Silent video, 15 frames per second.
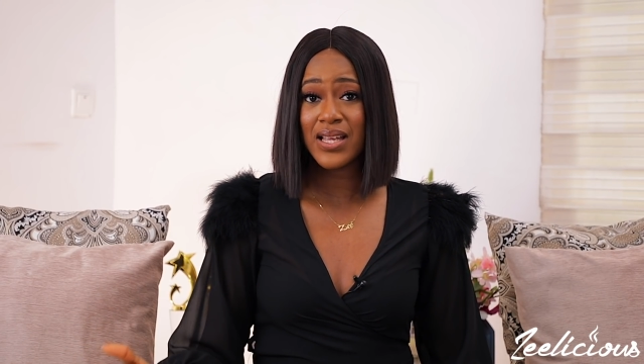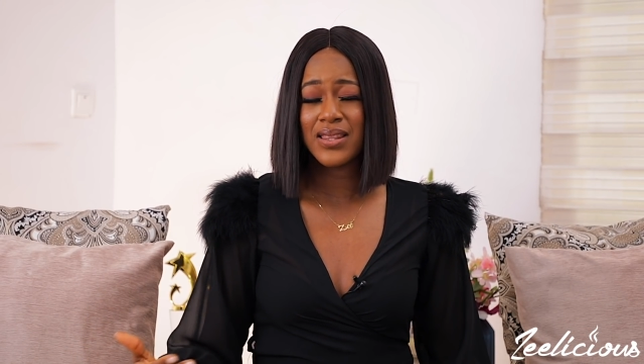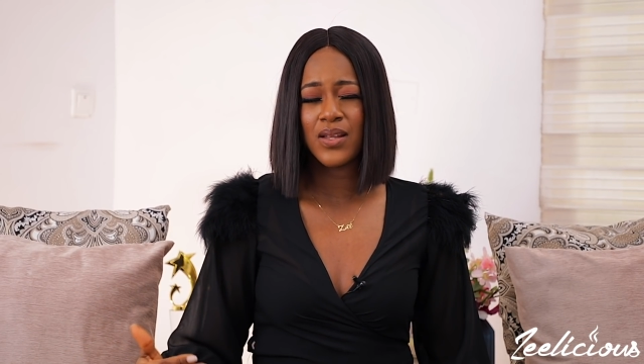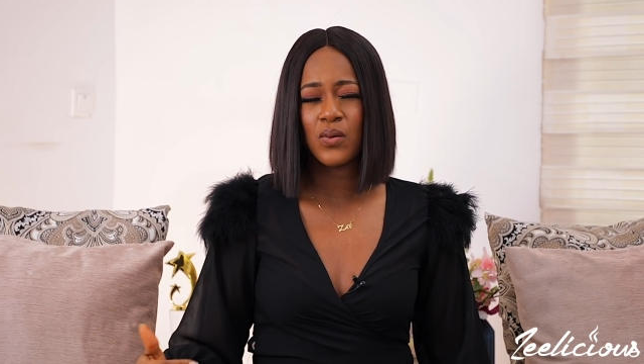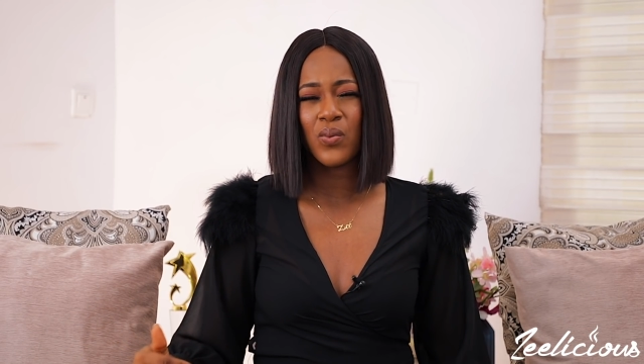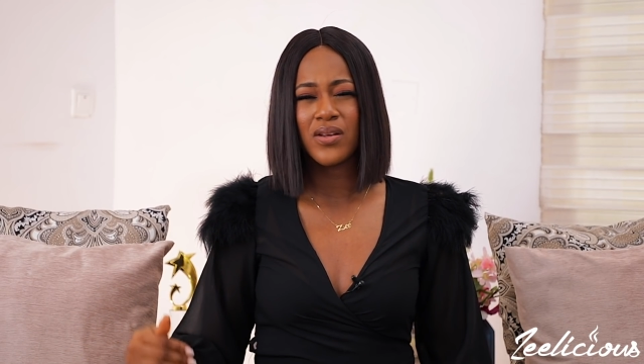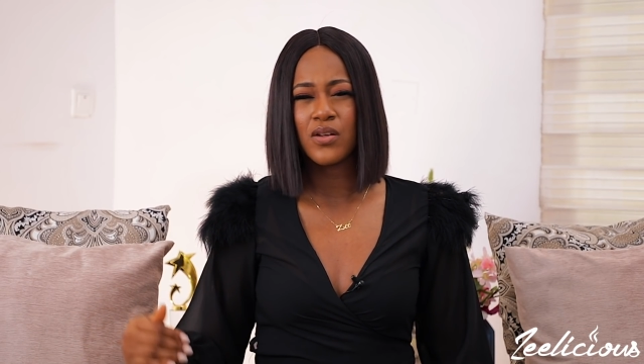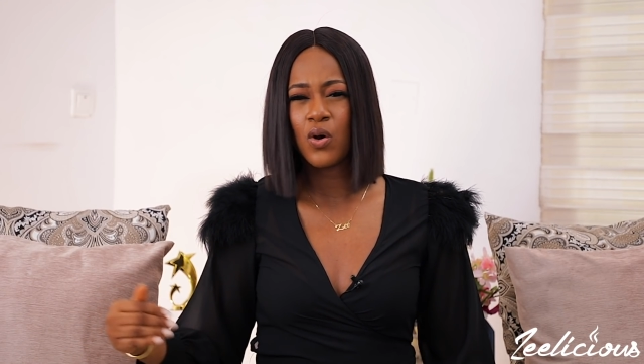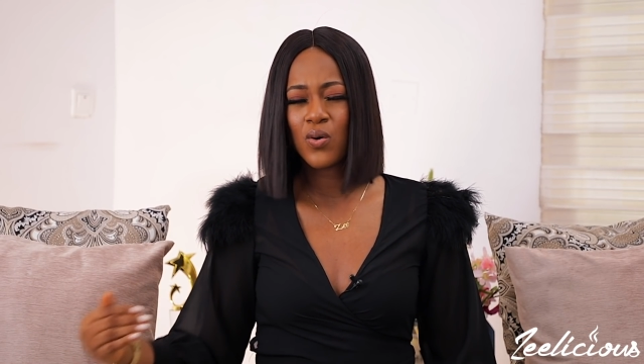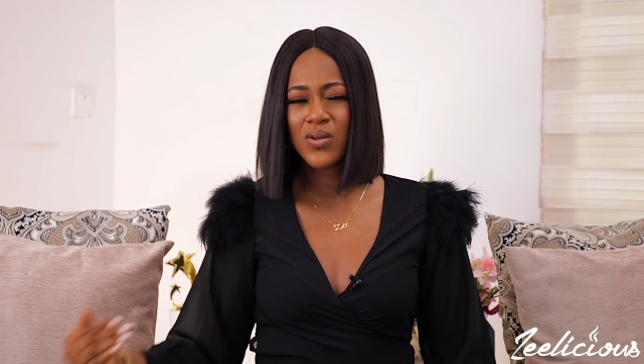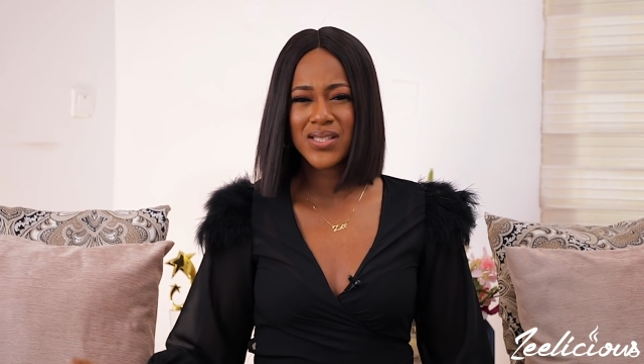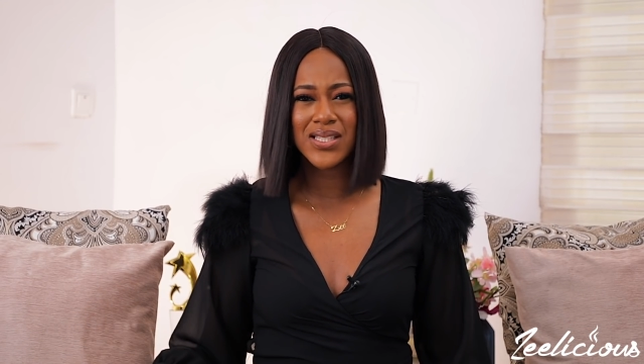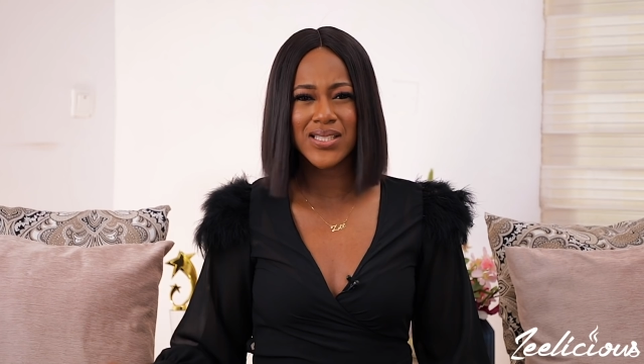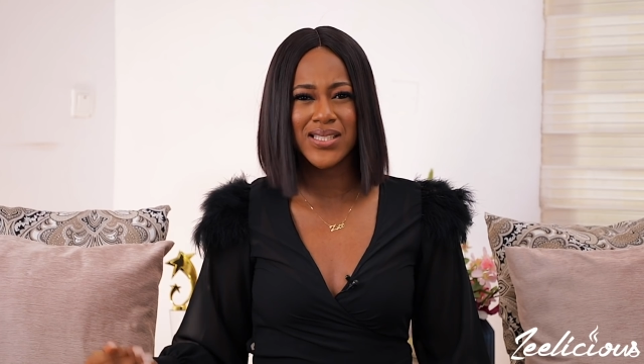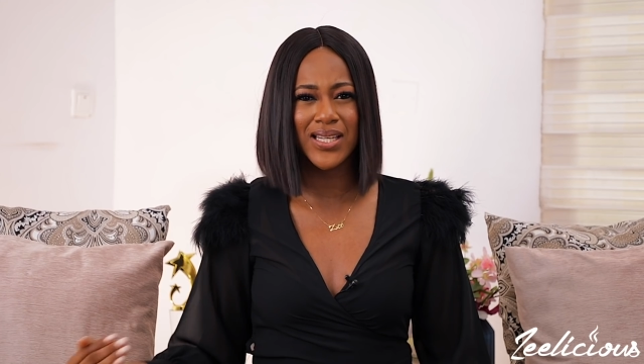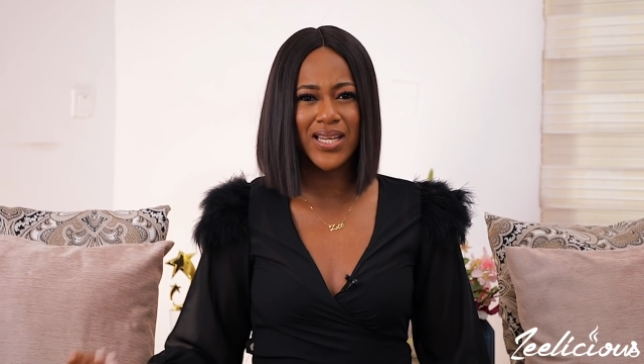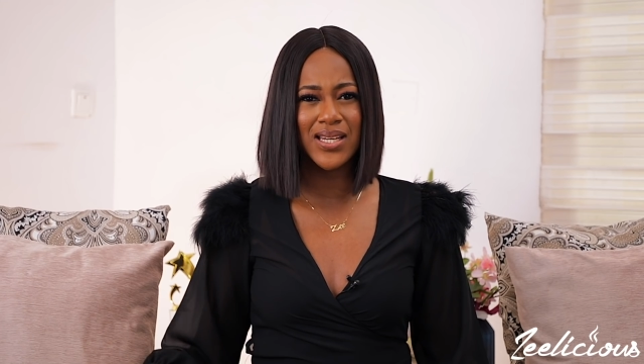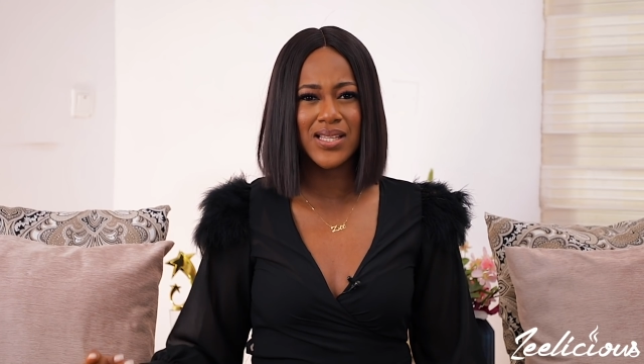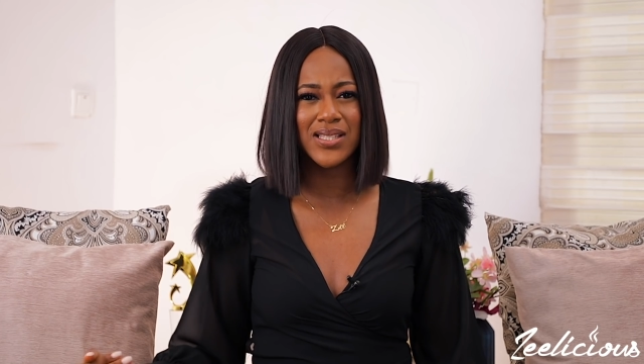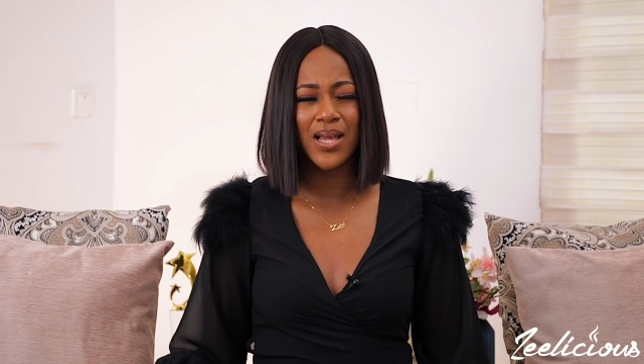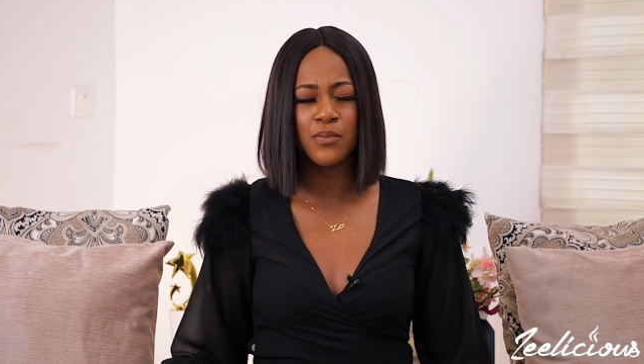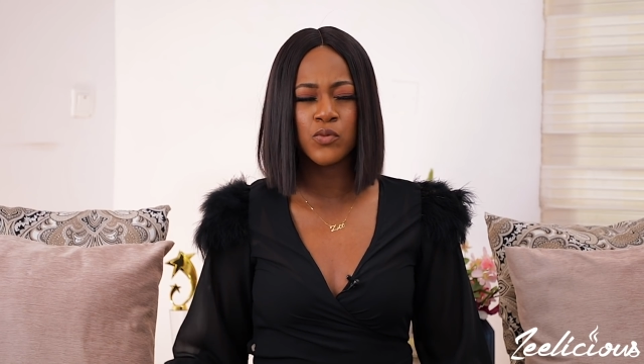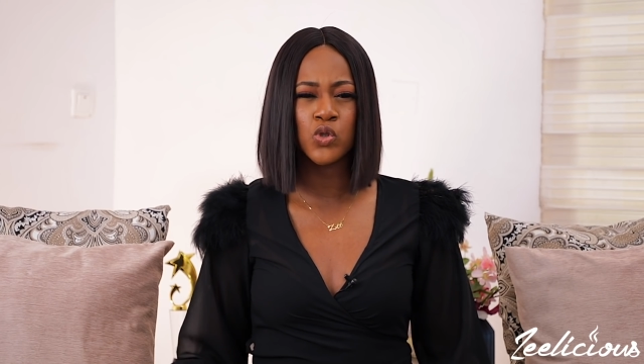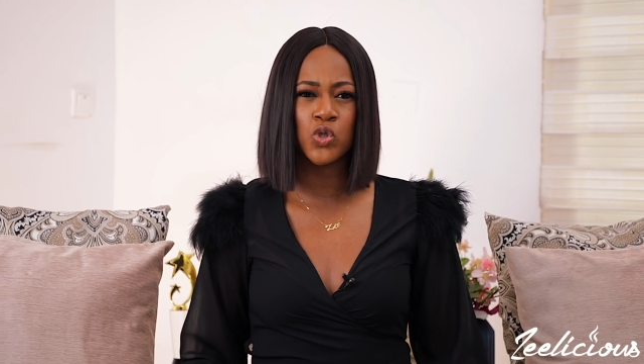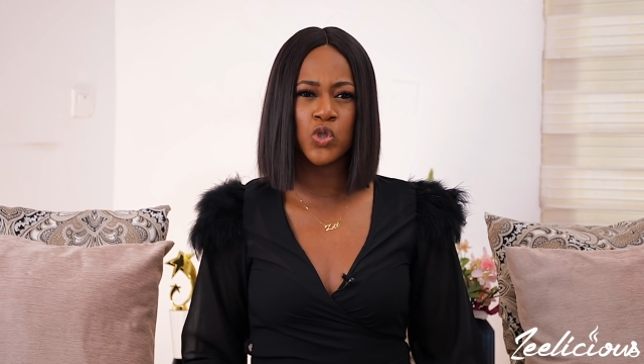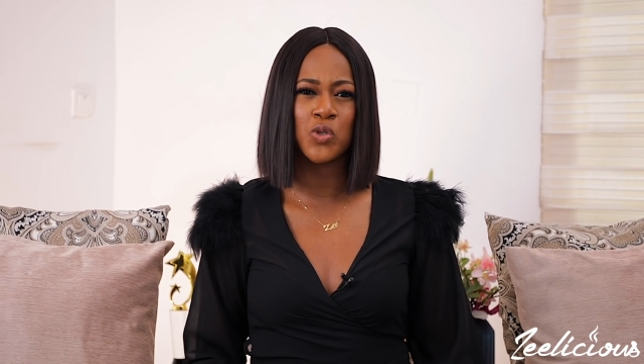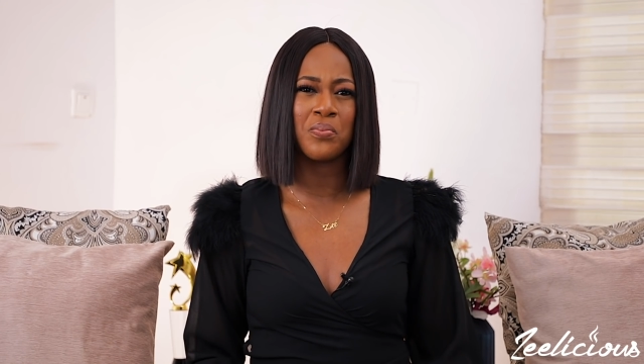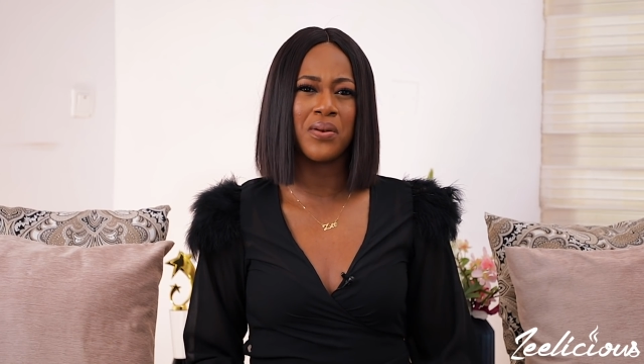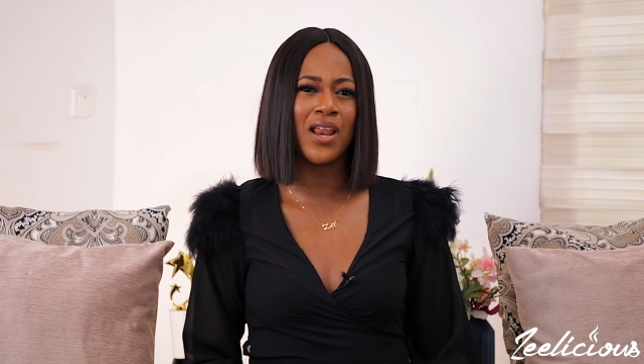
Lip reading: And then when the host is taking the time to just